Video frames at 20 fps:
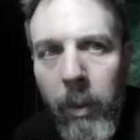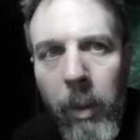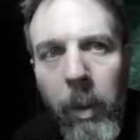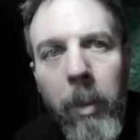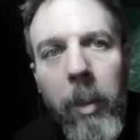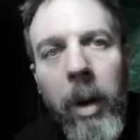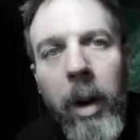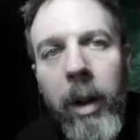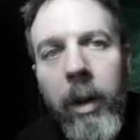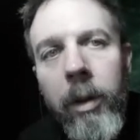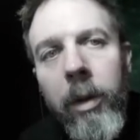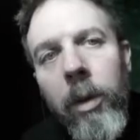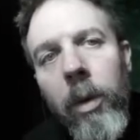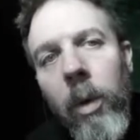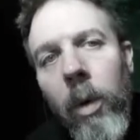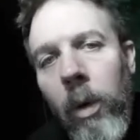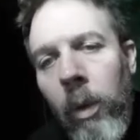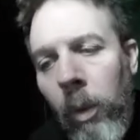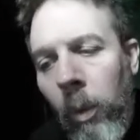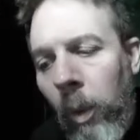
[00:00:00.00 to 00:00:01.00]
Now remember not
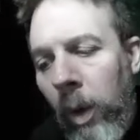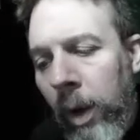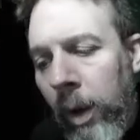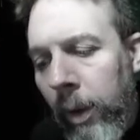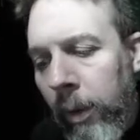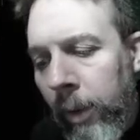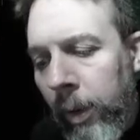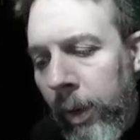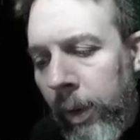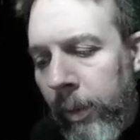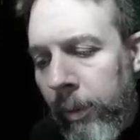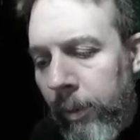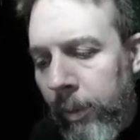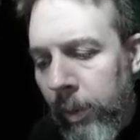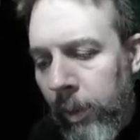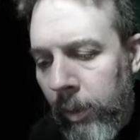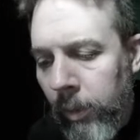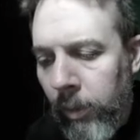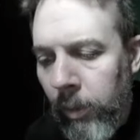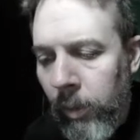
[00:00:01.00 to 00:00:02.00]
to go all the way,
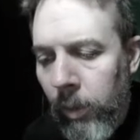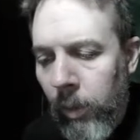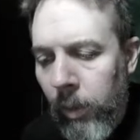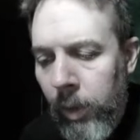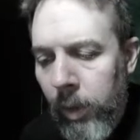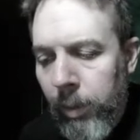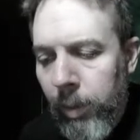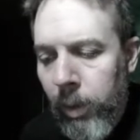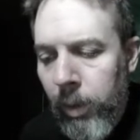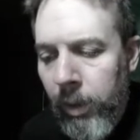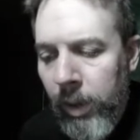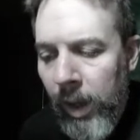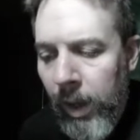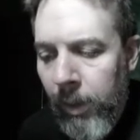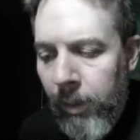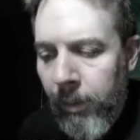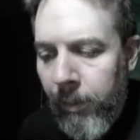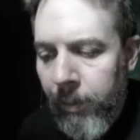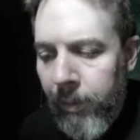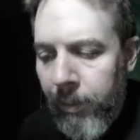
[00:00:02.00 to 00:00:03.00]
right? Because you don't want to blow
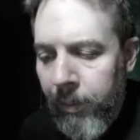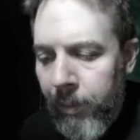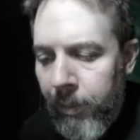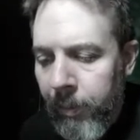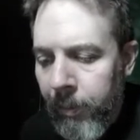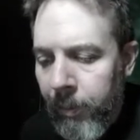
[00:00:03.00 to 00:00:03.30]
it out.